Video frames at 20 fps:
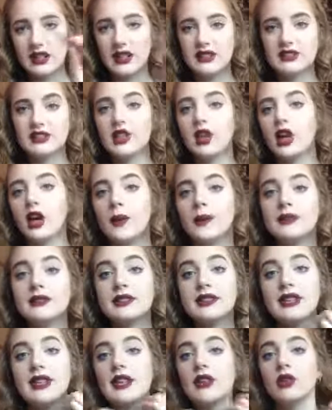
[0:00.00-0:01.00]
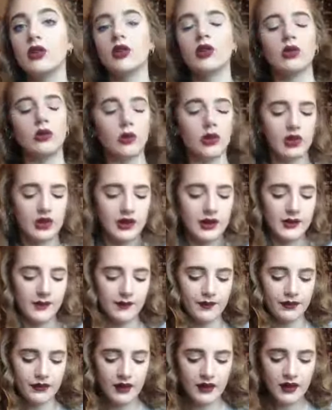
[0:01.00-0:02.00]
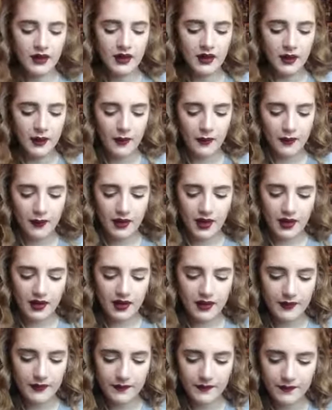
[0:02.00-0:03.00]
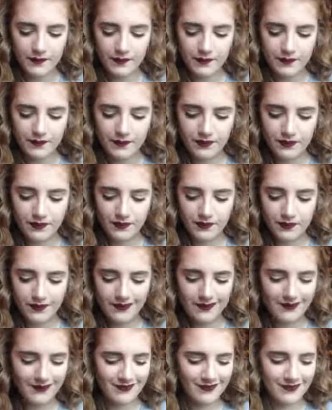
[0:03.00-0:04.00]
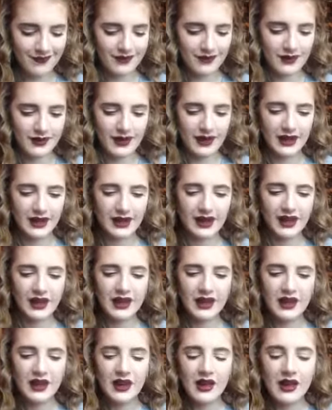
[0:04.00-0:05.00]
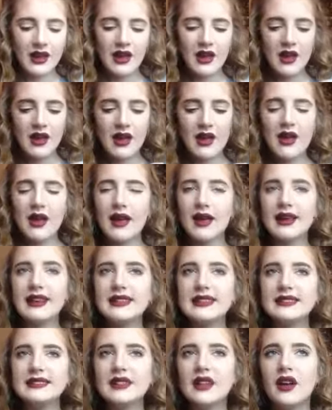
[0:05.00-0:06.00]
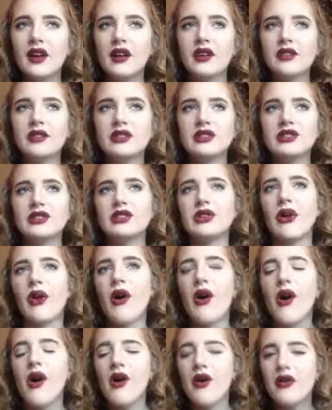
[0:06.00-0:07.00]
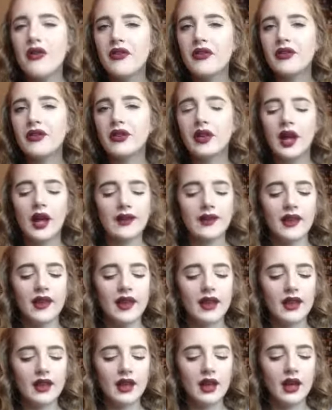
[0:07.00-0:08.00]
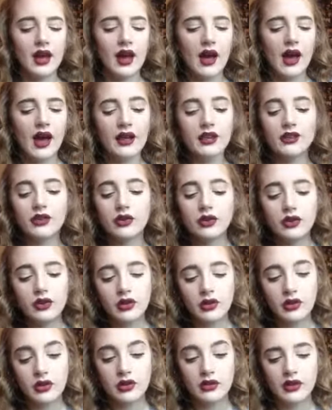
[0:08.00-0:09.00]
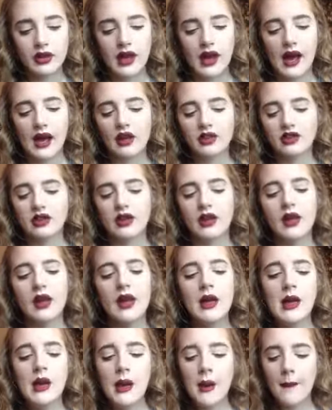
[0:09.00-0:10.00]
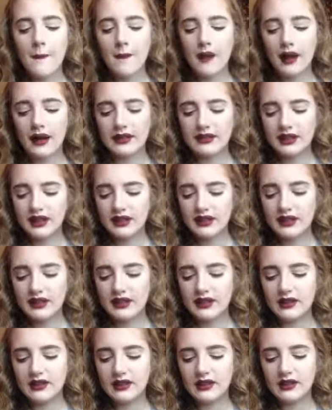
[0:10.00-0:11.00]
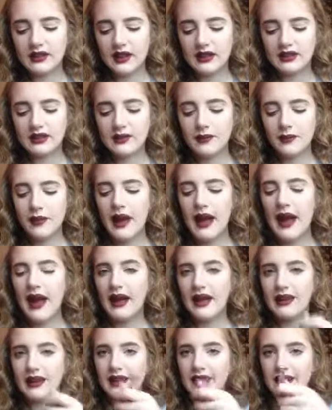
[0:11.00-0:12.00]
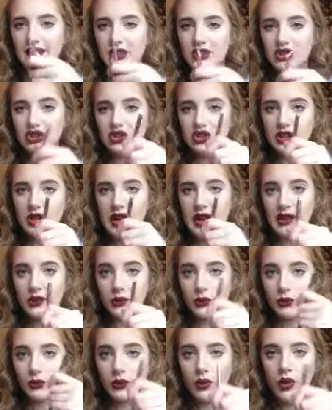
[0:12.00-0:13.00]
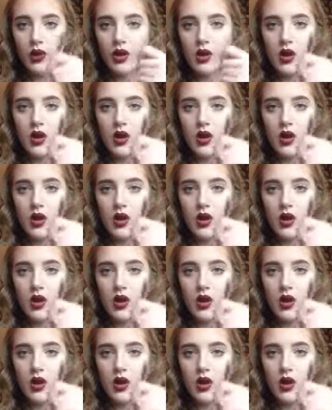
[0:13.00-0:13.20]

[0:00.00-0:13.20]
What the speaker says: It has the Urban Decay logo on it, but like it is soft and like I do use it actually, but it just doesn't pack like shadow